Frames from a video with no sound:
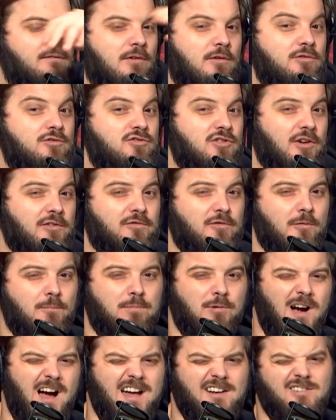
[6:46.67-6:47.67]
or if it was just for
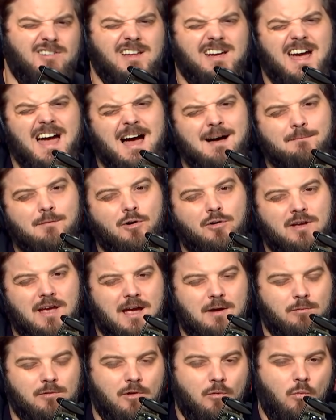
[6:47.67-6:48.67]
pride, you're like, I'm
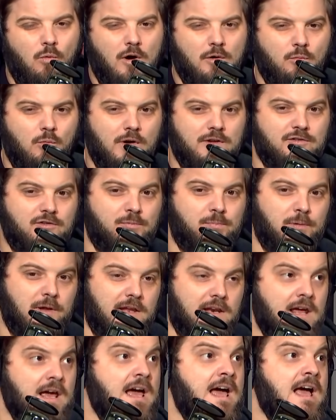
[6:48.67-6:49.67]
okay with a 1-1
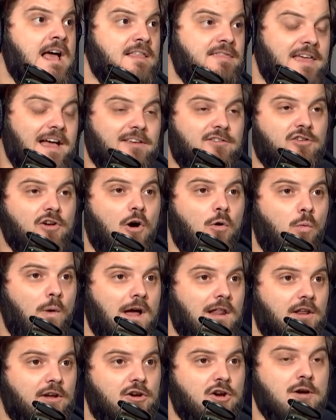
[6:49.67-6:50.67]
split. That's all
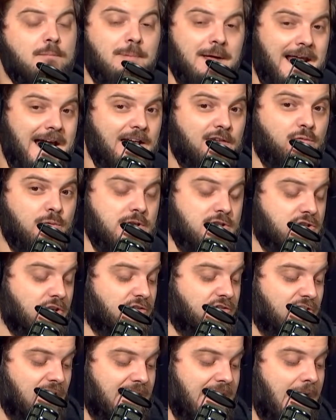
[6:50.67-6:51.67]
well and good. But as we
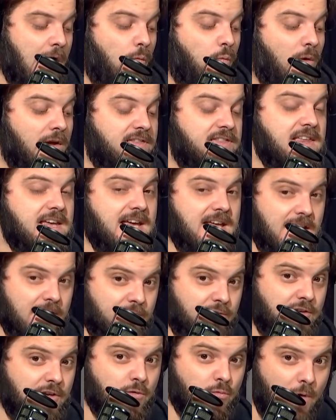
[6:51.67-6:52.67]
just laid out, with the
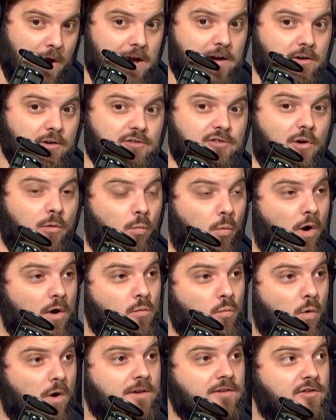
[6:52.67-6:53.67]
NFC records, a
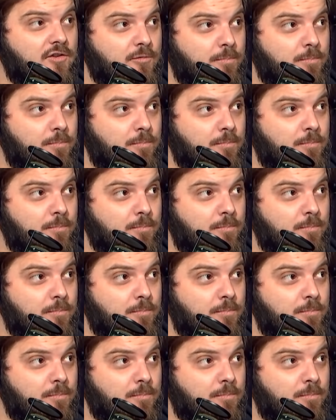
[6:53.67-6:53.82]
1-1